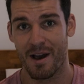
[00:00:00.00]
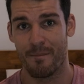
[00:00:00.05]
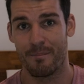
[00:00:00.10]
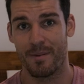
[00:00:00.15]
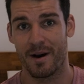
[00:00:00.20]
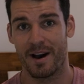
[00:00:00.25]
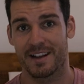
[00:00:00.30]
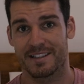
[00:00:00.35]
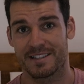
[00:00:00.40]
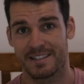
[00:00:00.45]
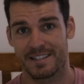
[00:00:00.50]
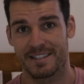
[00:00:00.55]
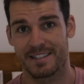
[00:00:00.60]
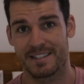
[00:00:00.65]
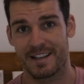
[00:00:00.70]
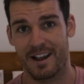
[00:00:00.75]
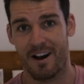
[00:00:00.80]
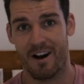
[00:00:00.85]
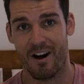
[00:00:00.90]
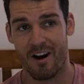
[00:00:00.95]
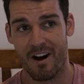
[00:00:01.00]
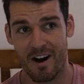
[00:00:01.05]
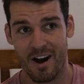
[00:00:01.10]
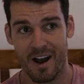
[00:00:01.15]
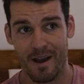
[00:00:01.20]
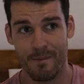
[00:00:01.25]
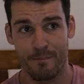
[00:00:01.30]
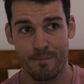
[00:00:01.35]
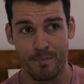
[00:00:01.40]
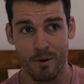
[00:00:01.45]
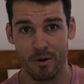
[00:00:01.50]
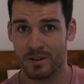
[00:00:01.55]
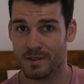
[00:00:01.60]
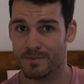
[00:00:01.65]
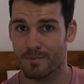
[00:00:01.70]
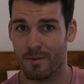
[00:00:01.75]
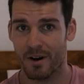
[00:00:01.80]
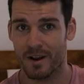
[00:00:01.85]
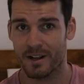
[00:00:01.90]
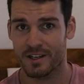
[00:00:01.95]
but I booked
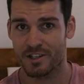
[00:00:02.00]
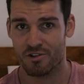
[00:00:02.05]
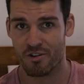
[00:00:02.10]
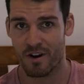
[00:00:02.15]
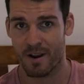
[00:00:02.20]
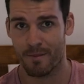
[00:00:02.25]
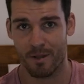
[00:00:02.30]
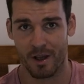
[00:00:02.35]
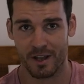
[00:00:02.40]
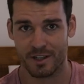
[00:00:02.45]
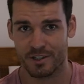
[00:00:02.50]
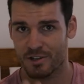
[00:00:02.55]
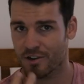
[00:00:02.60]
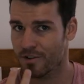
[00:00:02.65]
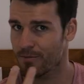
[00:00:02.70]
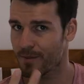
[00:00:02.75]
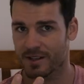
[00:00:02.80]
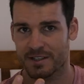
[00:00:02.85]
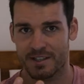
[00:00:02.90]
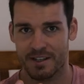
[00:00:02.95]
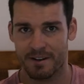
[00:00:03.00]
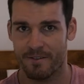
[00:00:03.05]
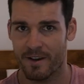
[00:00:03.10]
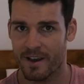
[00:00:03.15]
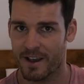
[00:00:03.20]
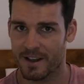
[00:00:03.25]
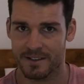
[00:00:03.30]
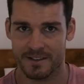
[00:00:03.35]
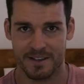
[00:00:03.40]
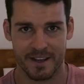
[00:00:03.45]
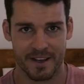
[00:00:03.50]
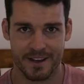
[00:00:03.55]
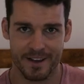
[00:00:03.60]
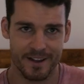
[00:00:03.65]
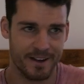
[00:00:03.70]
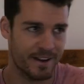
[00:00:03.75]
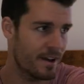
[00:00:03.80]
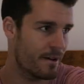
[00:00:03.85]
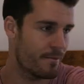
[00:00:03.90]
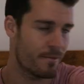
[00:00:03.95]
my trip like two months in advance
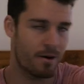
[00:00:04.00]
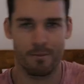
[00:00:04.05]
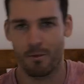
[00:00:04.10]
thinking, yep,